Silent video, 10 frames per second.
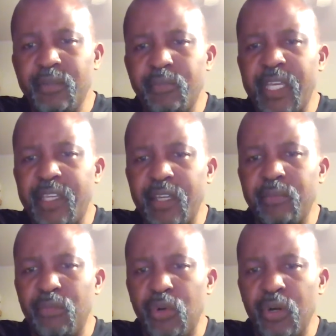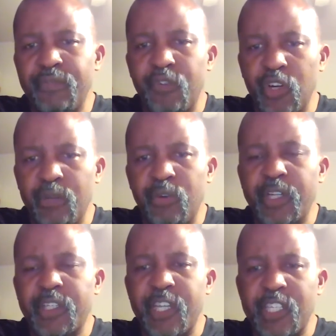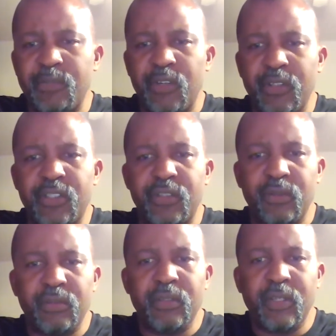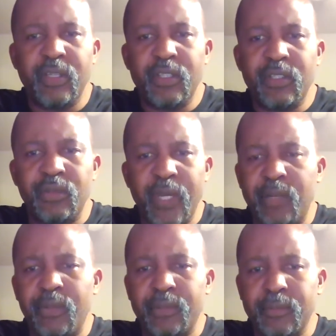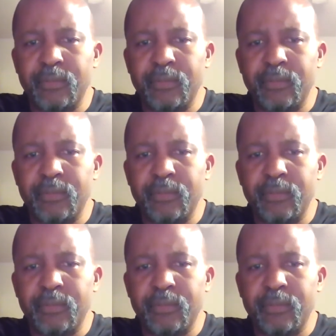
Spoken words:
making it more affordable and accessible to anyone.